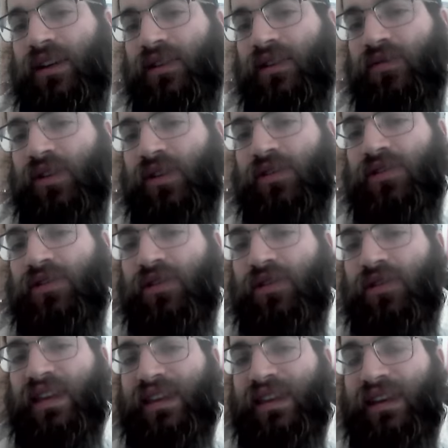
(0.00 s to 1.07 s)
Because when you're
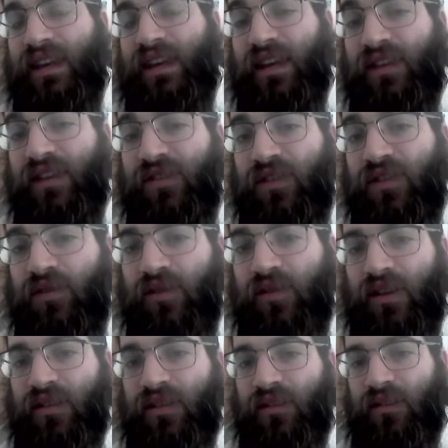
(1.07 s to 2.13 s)
serving the king, if you do
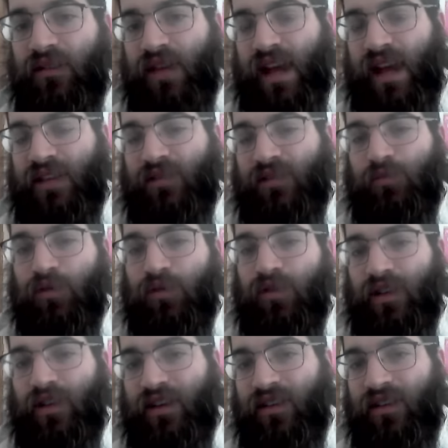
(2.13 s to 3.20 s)
it as a
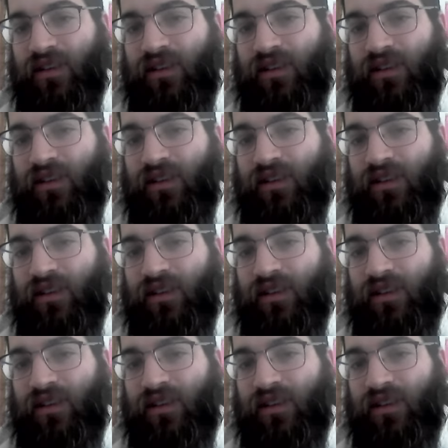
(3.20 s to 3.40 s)
burden,